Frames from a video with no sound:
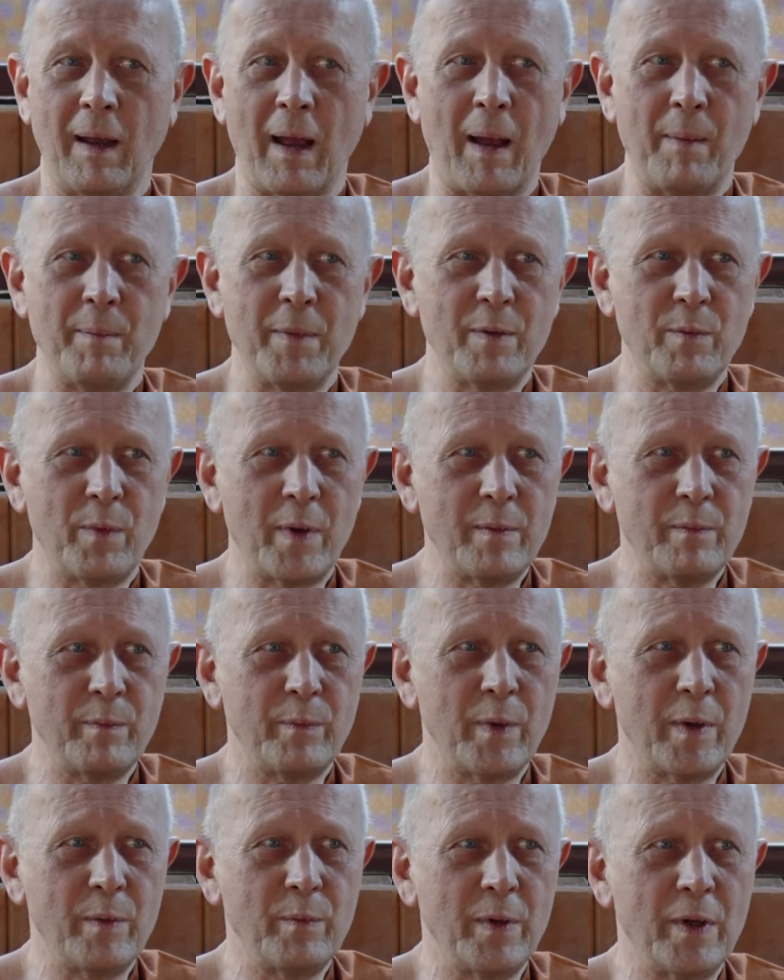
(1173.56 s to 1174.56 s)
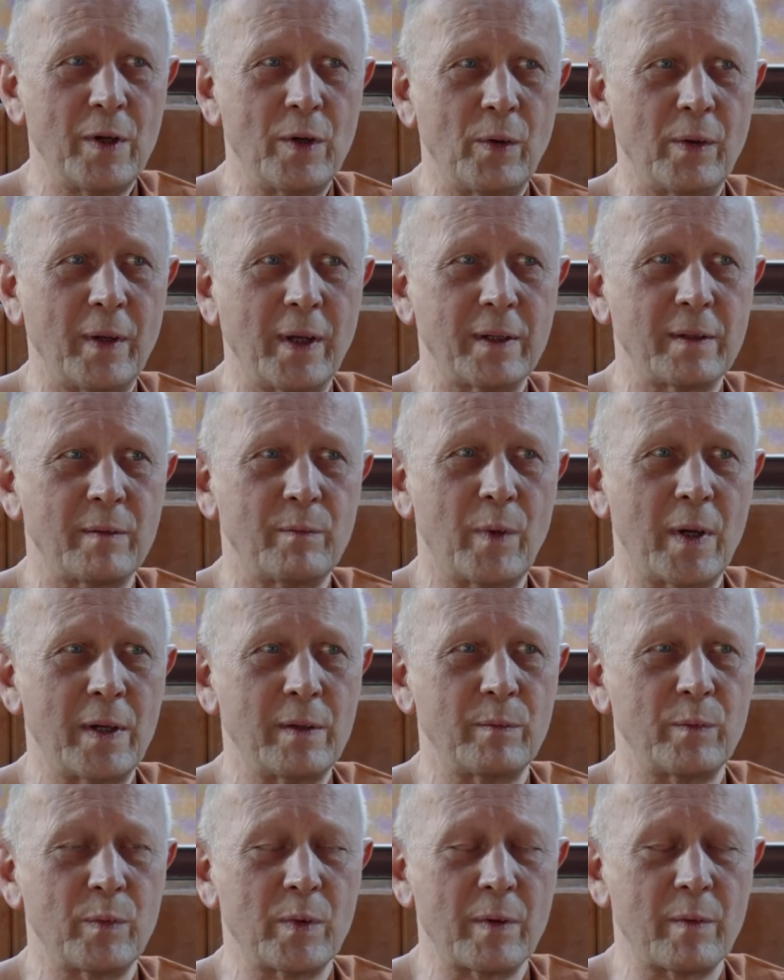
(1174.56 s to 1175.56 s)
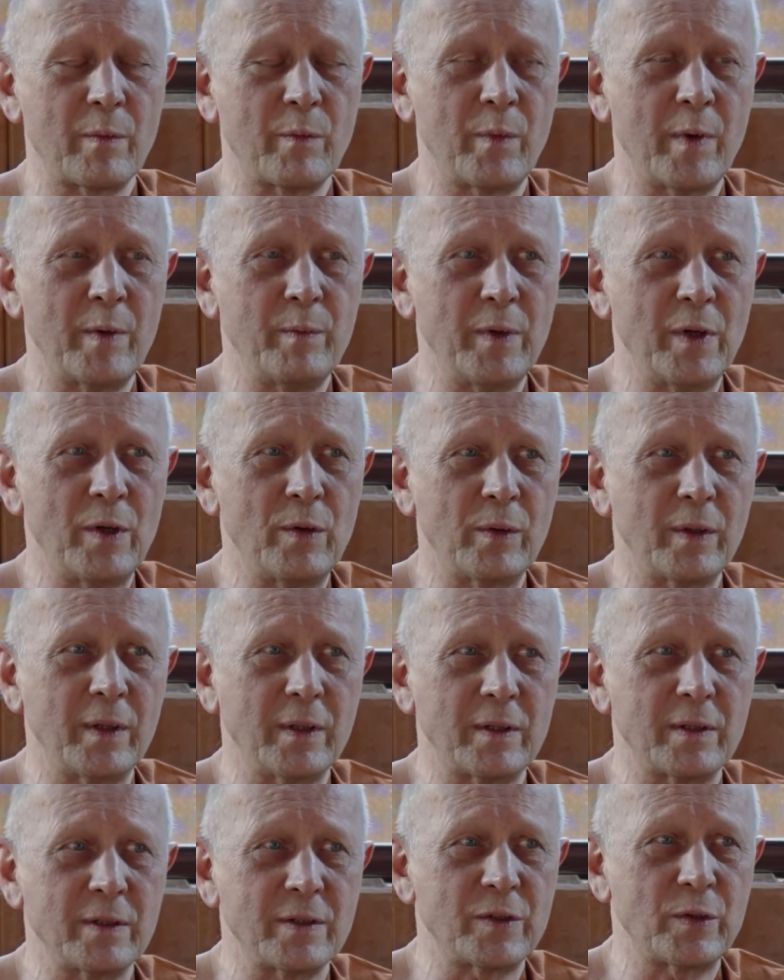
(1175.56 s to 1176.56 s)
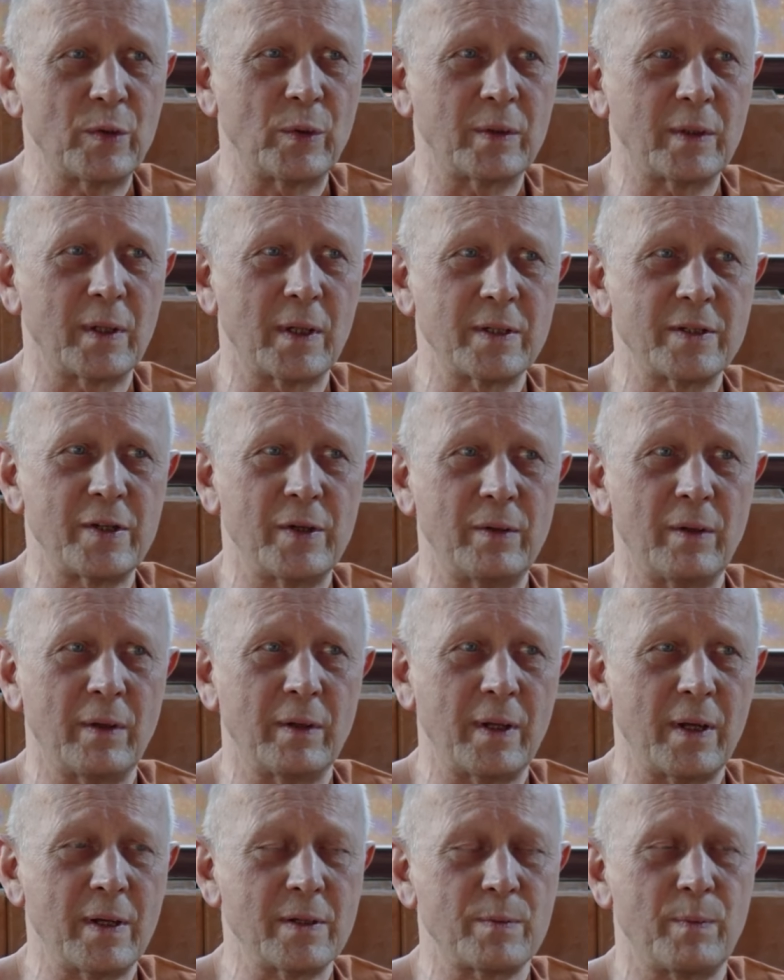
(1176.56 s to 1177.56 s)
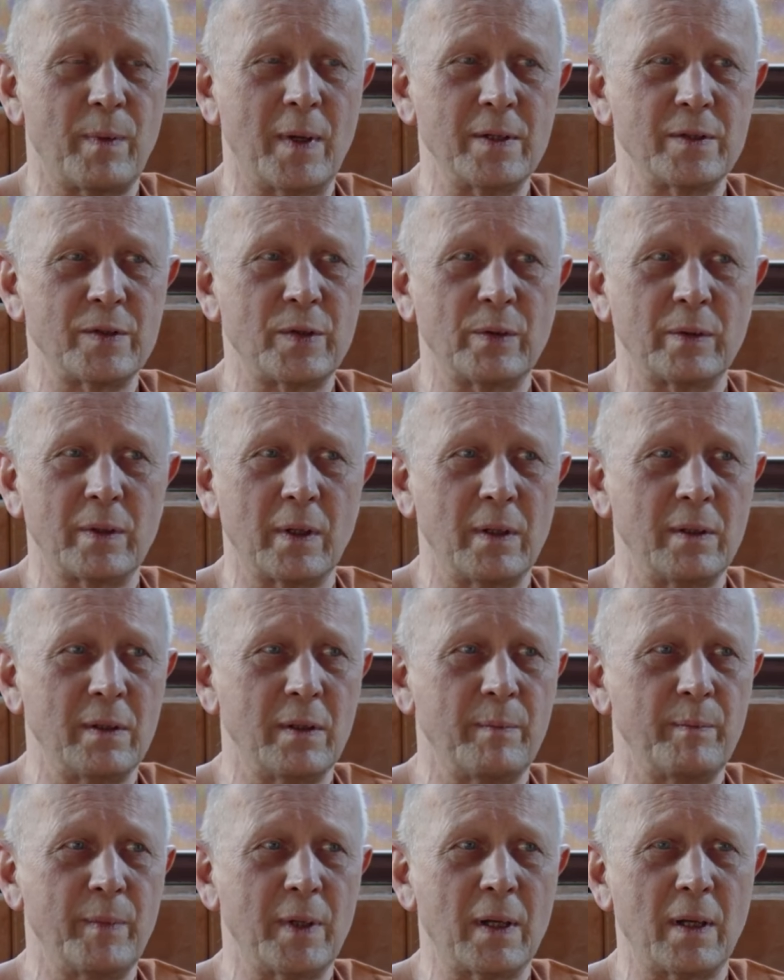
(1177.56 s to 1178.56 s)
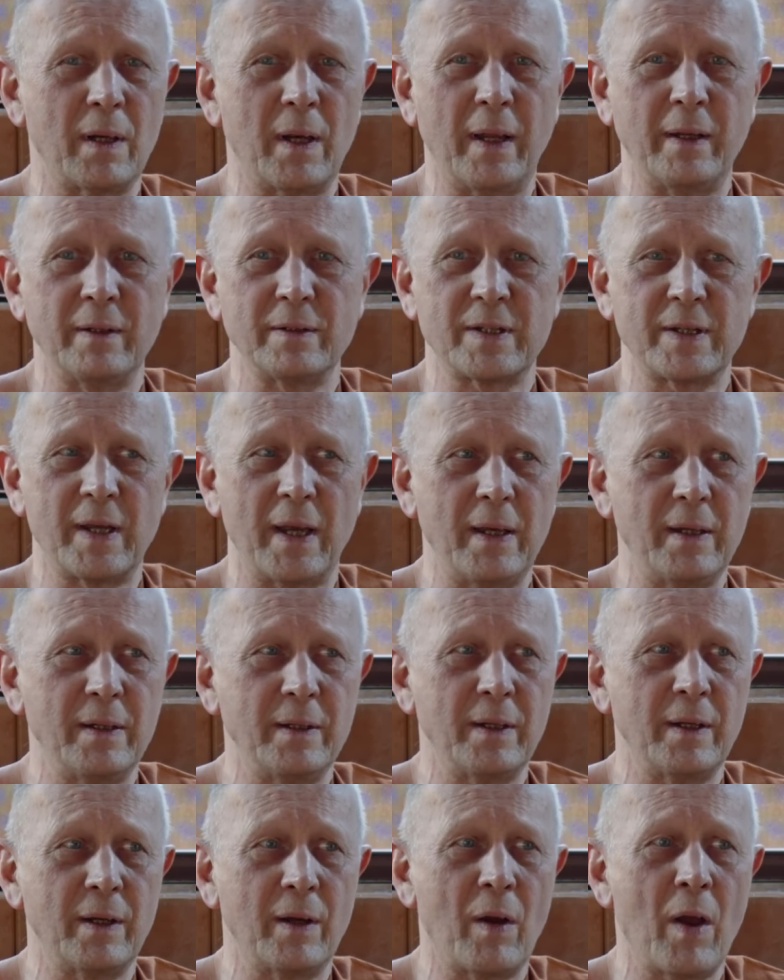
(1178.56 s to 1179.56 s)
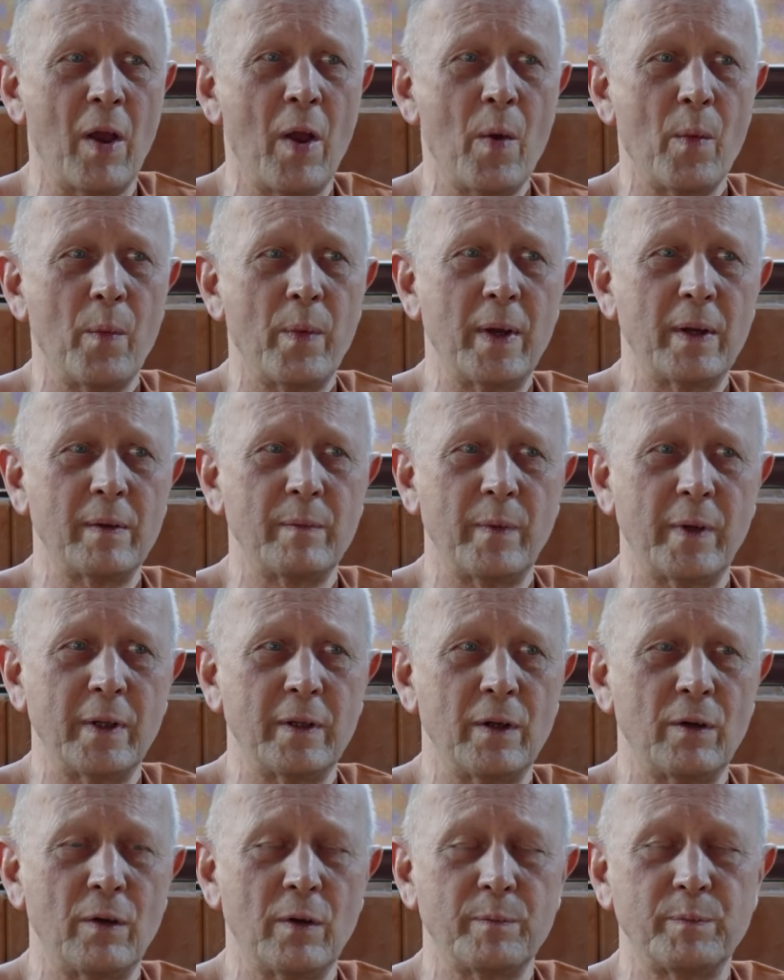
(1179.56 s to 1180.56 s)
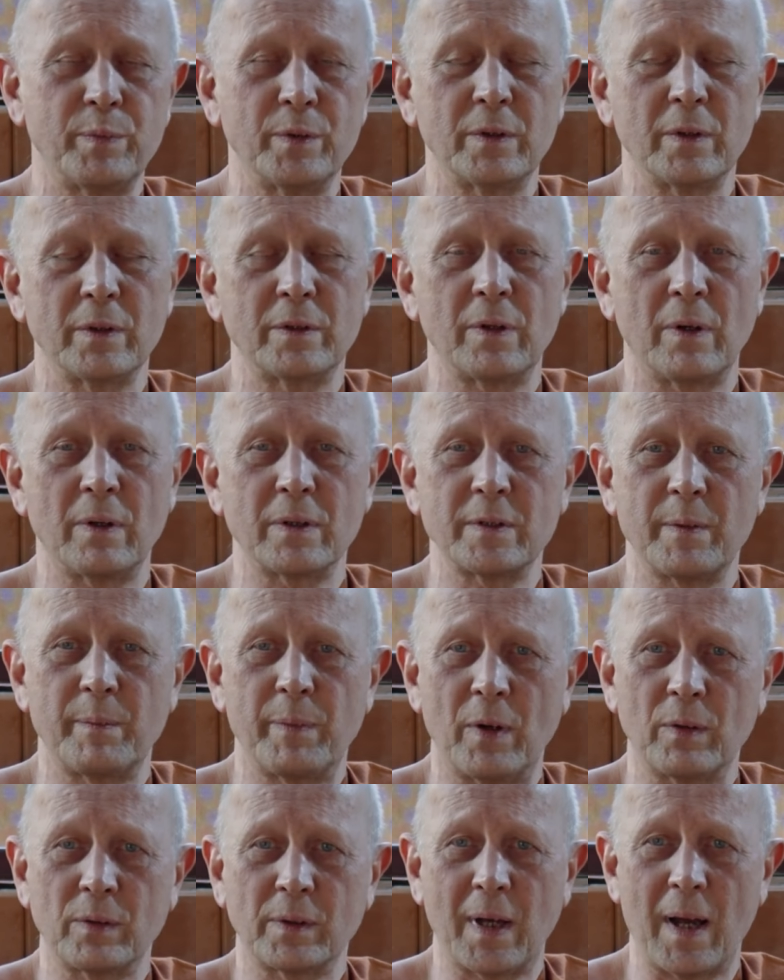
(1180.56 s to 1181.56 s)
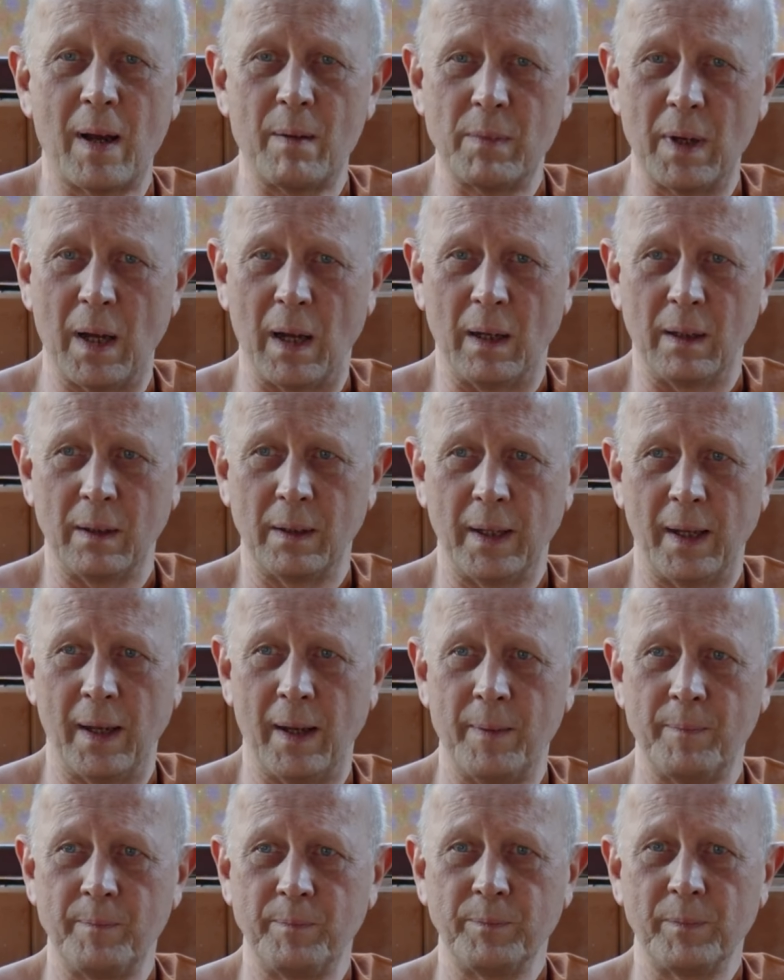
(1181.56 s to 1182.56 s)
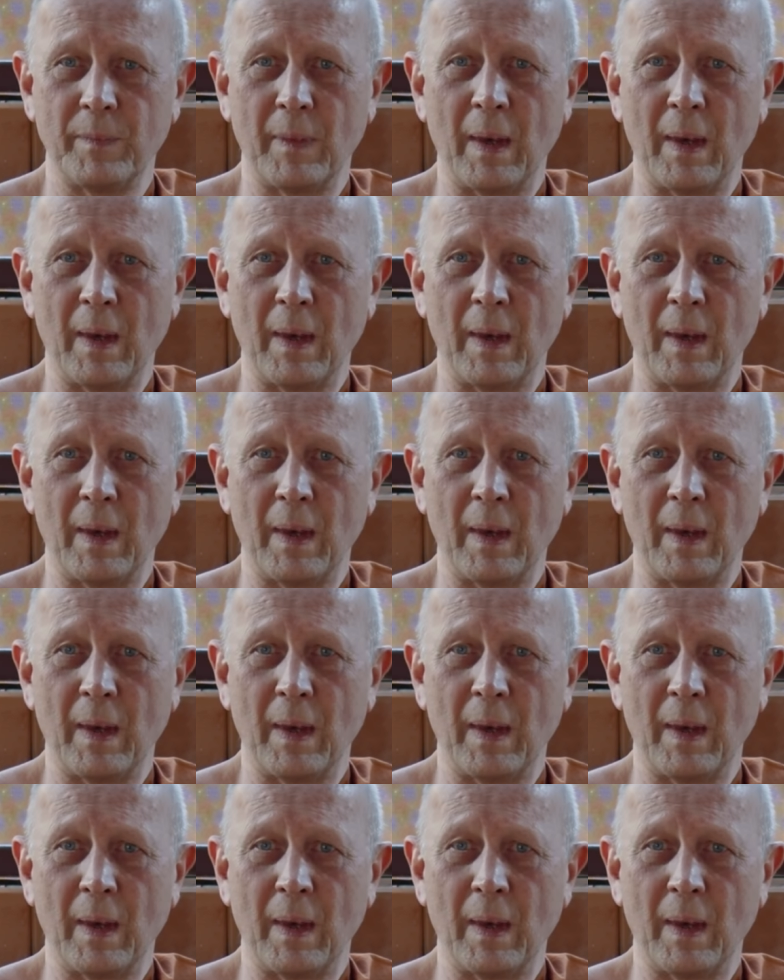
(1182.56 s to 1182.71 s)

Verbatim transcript: I mean, when, when we look at one, when we look at the suttas, you know, there's one sutta in the middle line saying, you know, where, where the Lord Buddha talks about kamma, yeah?